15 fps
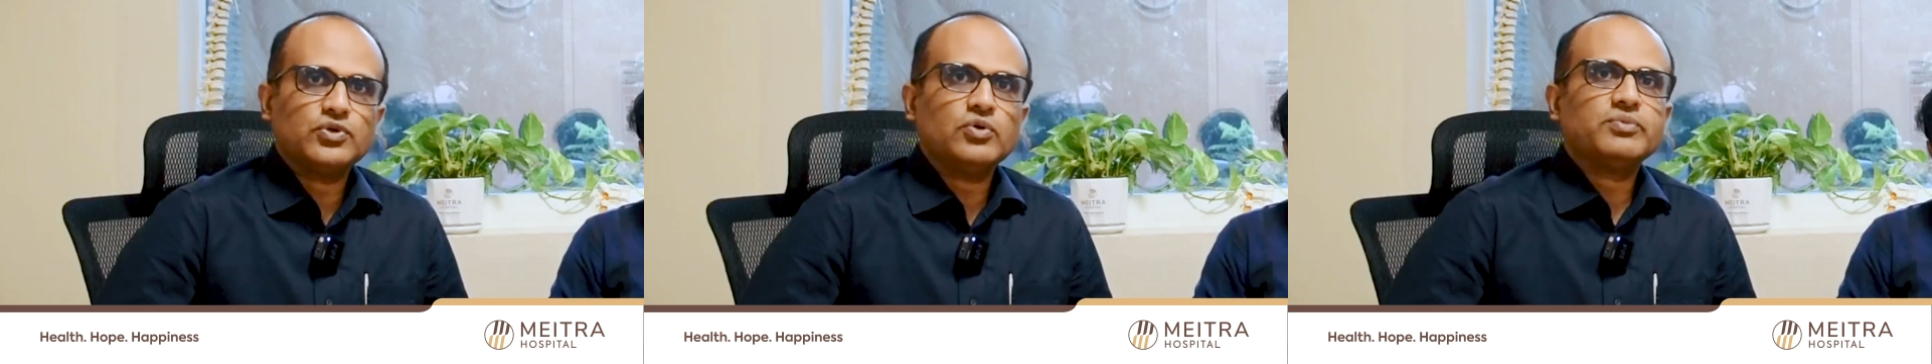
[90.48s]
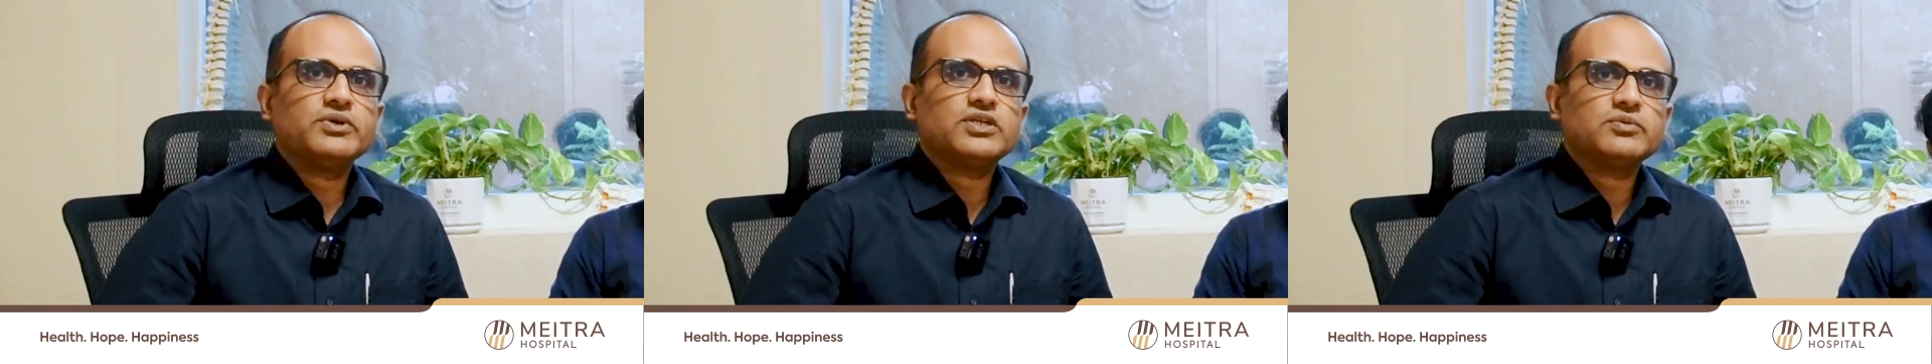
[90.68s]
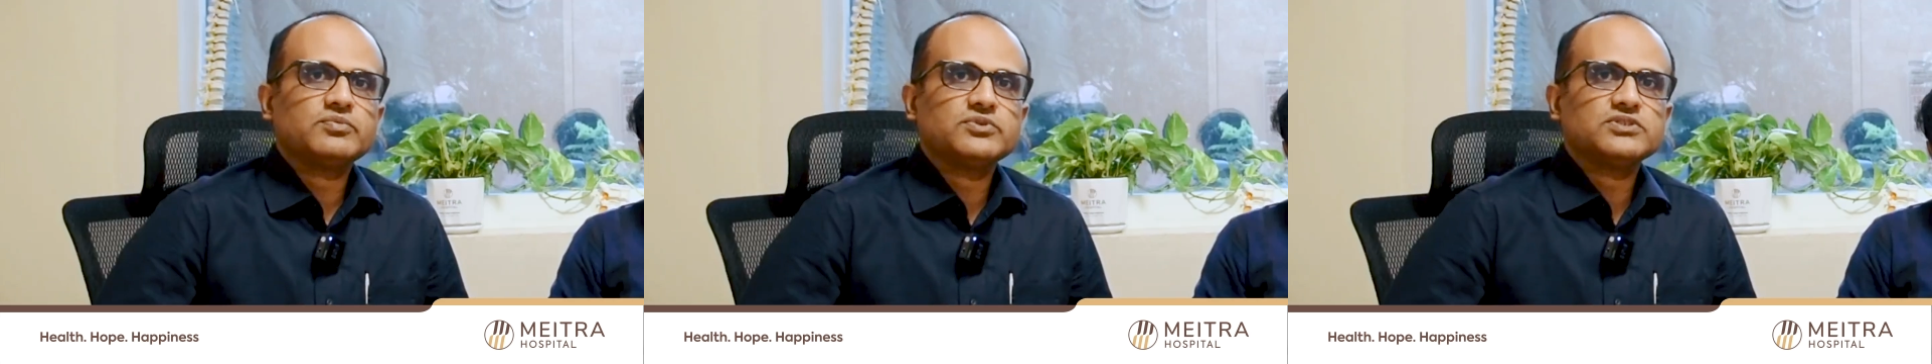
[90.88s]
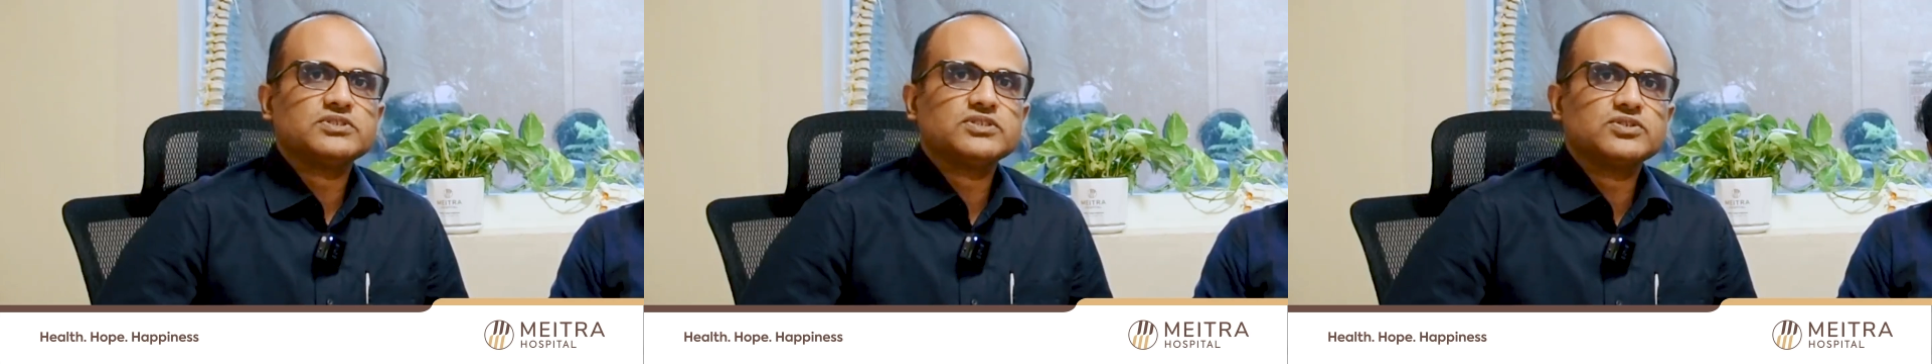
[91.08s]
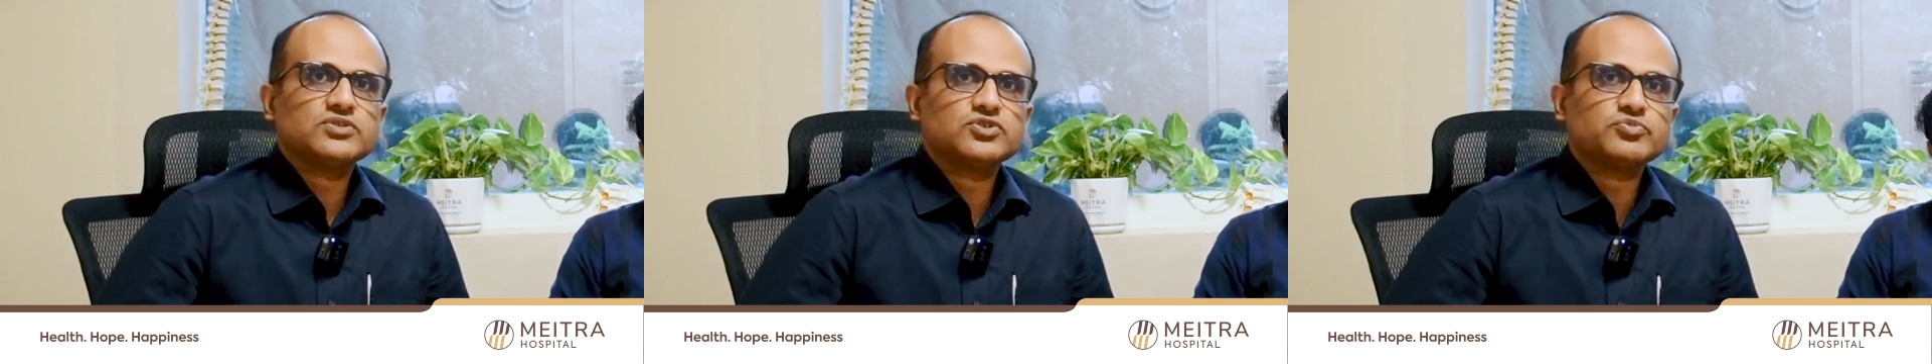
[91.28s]
no better
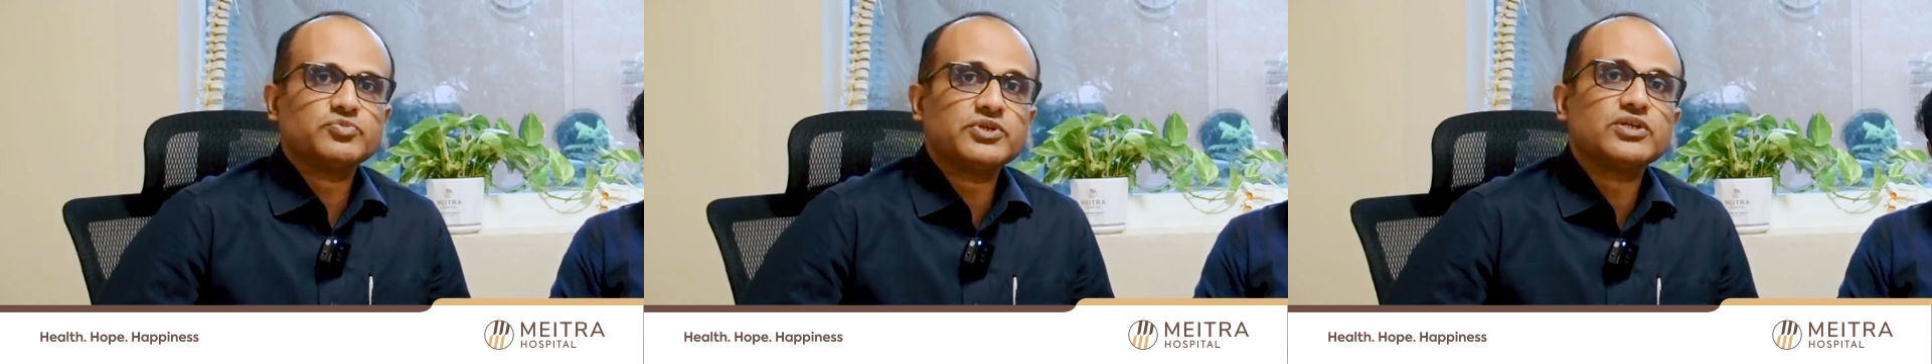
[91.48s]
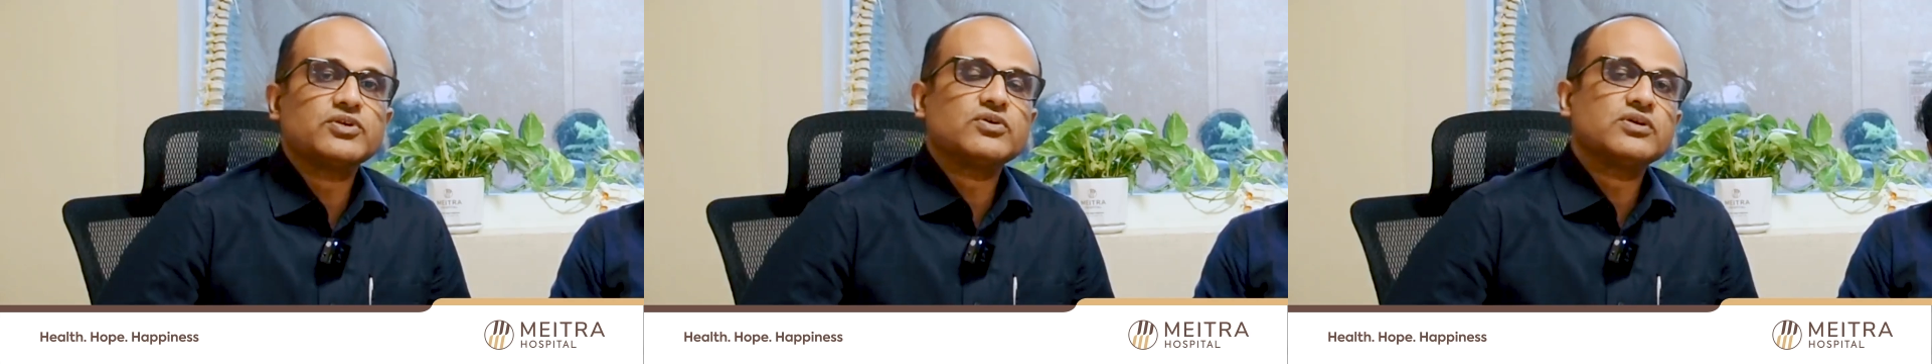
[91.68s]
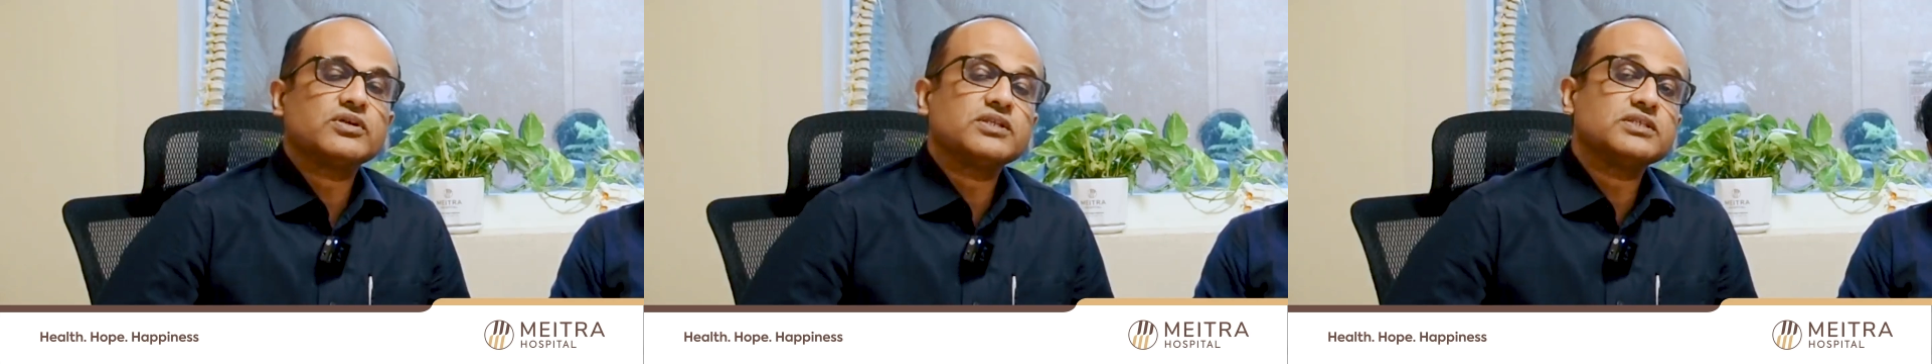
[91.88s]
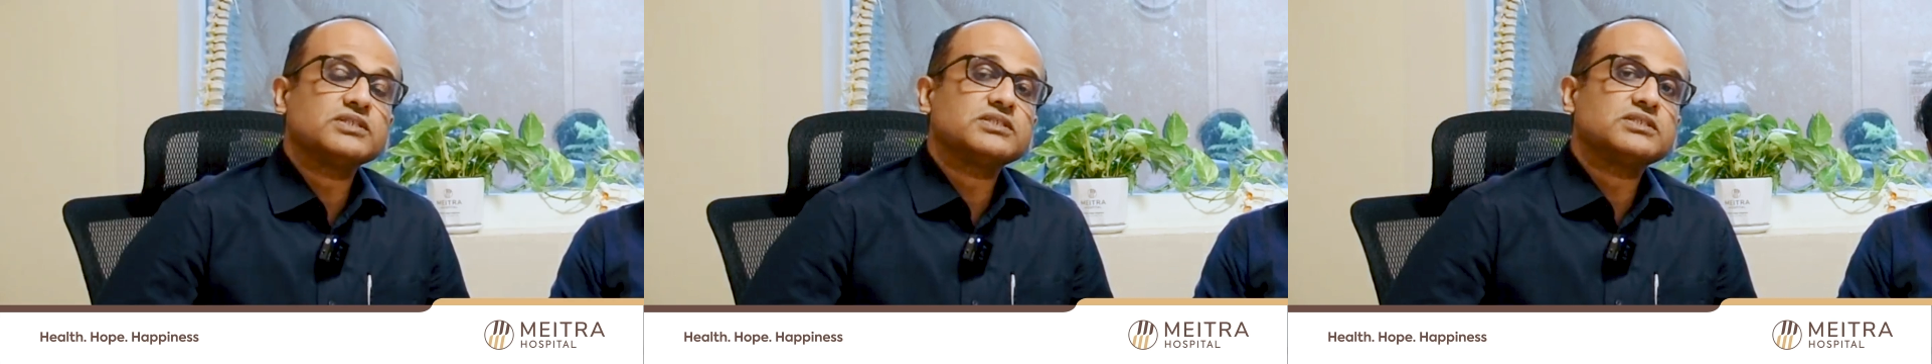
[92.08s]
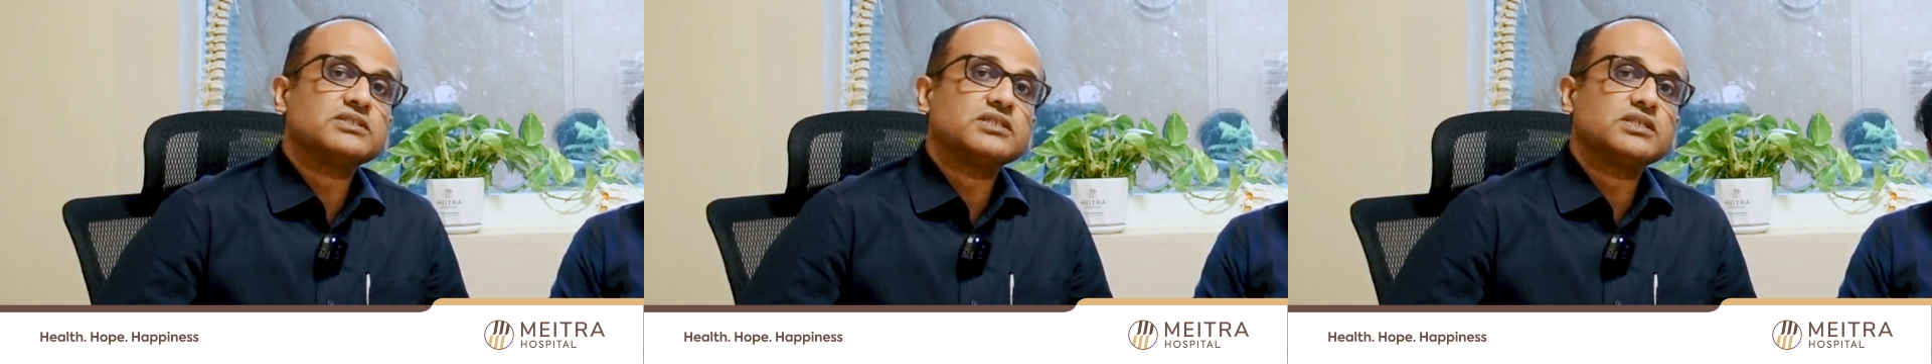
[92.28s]
person to speak on
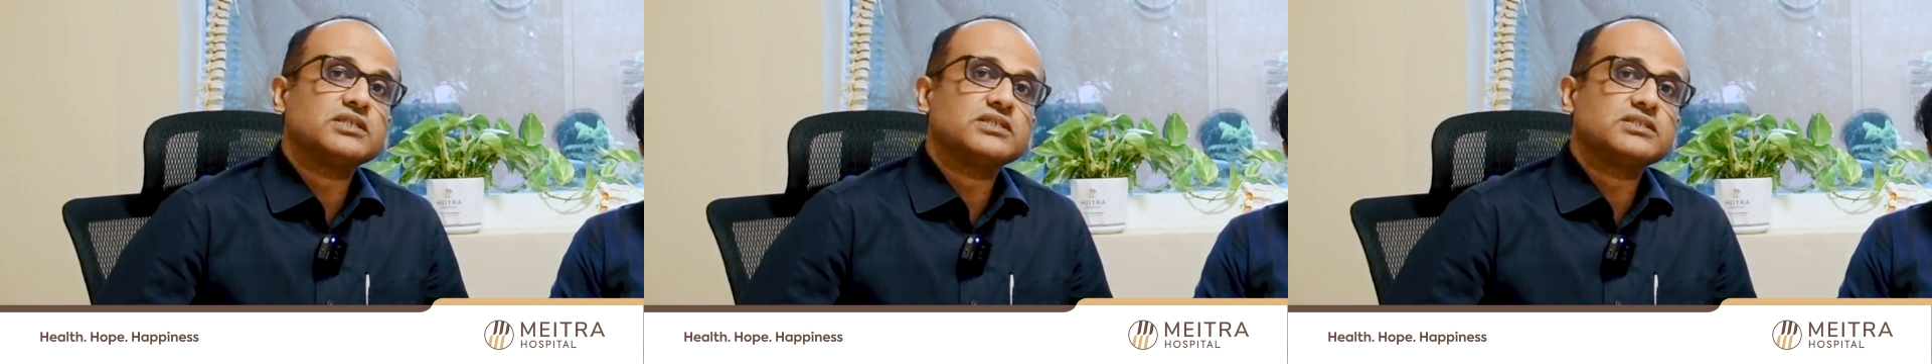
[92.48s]
this